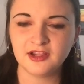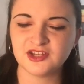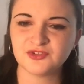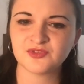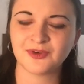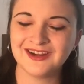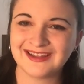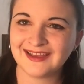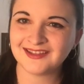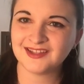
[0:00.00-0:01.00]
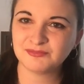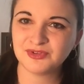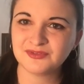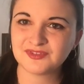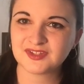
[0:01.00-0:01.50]
And she was wearing hiking
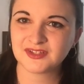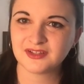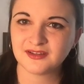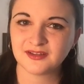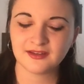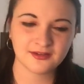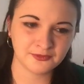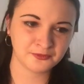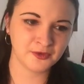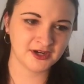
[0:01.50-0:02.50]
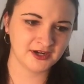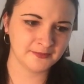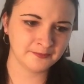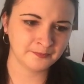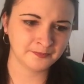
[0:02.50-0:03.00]
boots, where